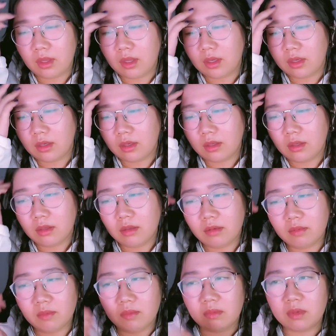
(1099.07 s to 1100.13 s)
And
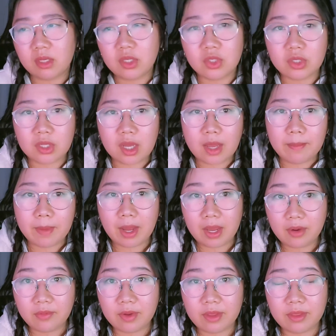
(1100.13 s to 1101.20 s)
each time
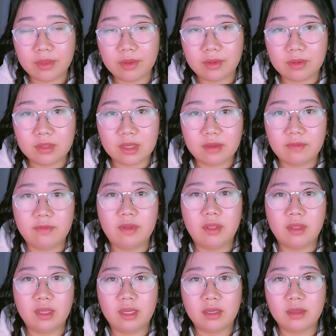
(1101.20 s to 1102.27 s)
I read those, I
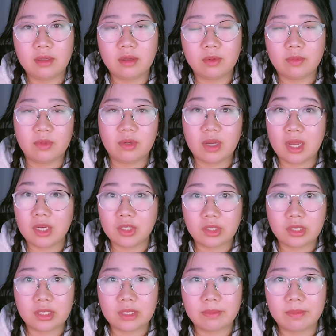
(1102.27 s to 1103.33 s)
felt like, oh, they're
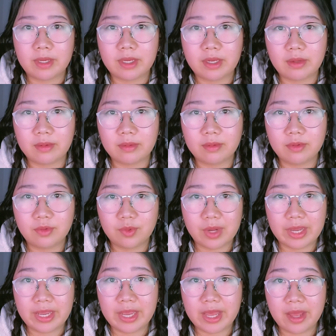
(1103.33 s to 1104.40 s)
actually explaining
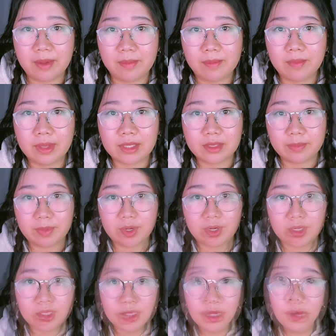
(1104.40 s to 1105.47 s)
who I am as a
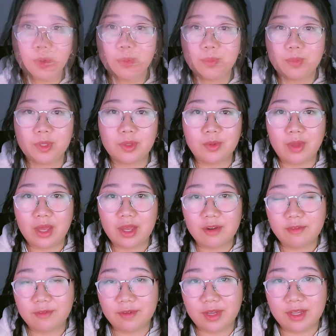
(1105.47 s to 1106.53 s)
person. I hope you
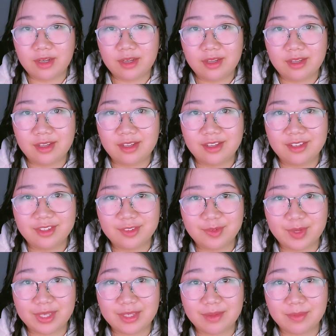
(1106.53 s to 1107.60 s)
had fun
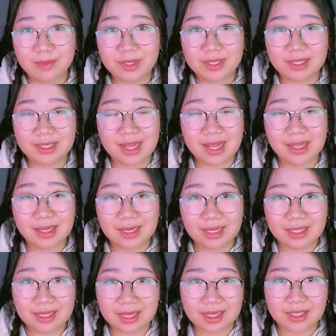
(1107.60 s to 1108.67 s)
doing the
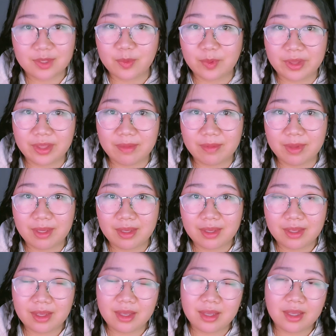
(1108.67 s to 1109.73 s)
personality test with me,
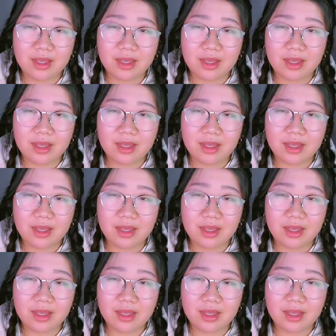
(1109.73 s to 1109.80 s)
